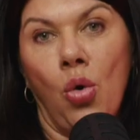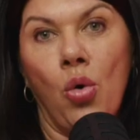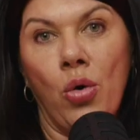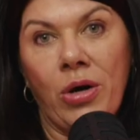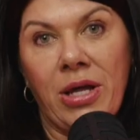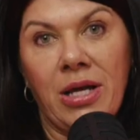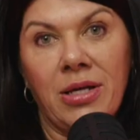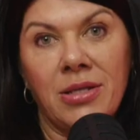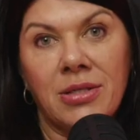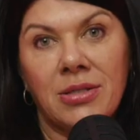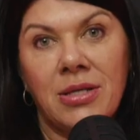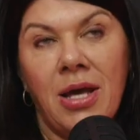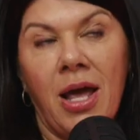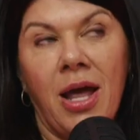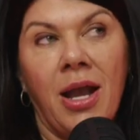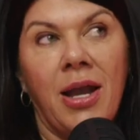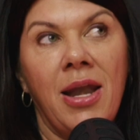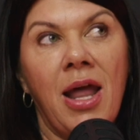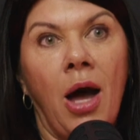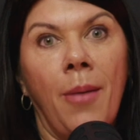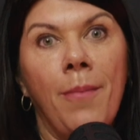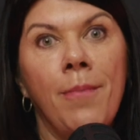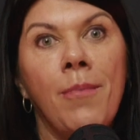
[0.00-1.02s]
audience?
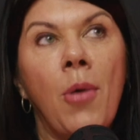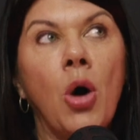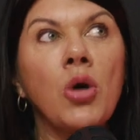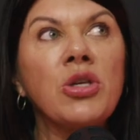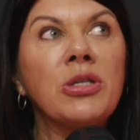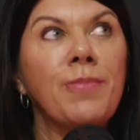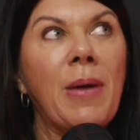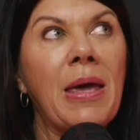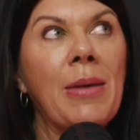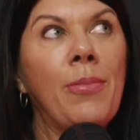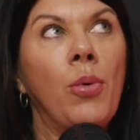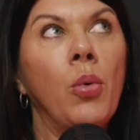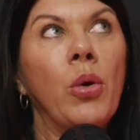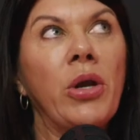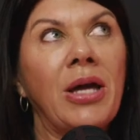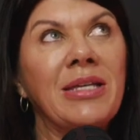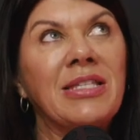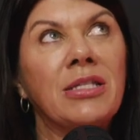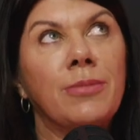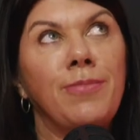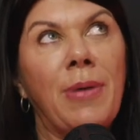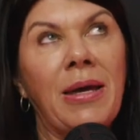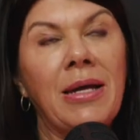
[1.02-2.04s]
Now, most people, when I
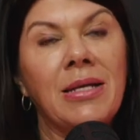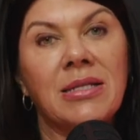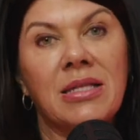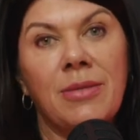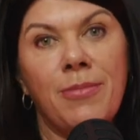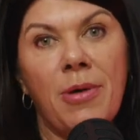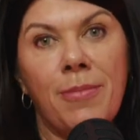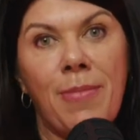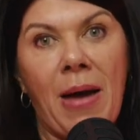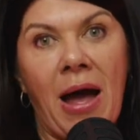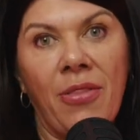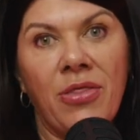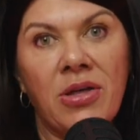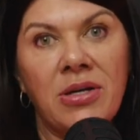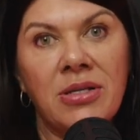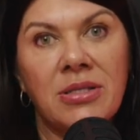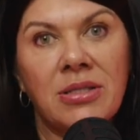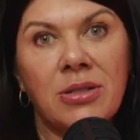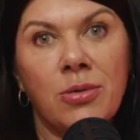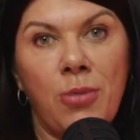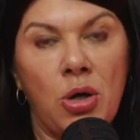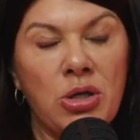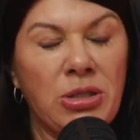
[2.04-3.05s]
speak to them about
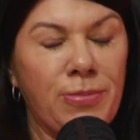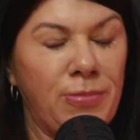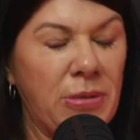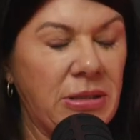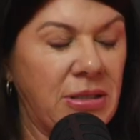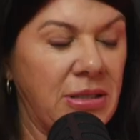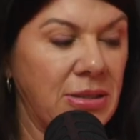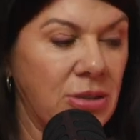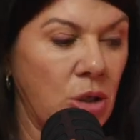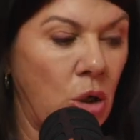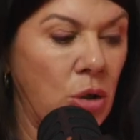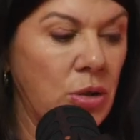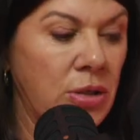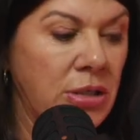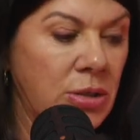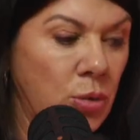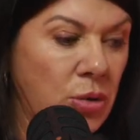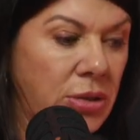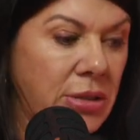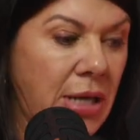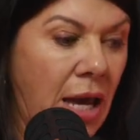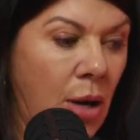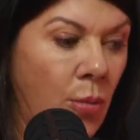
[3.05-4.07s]
this, most business owners
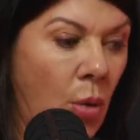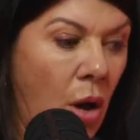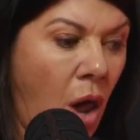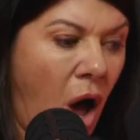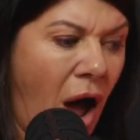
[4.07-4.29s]
will say, well,